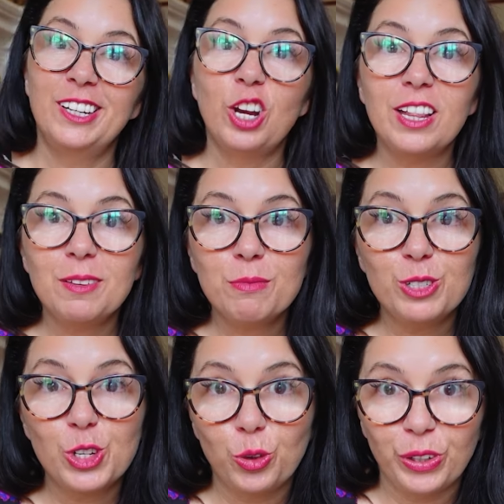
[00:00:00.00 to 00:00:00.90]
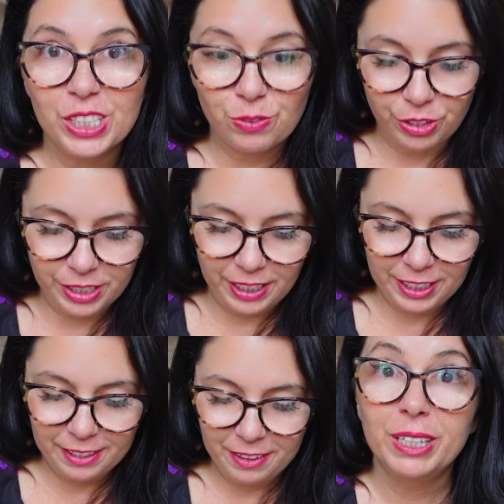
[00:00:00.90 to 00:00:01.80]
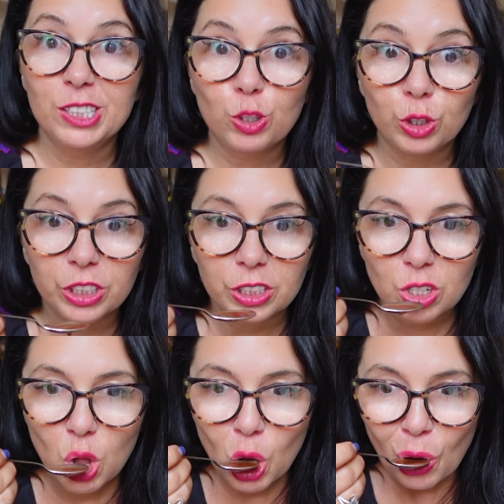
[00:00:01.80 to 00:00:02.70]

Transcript: Not the most graceful thing, but it's good.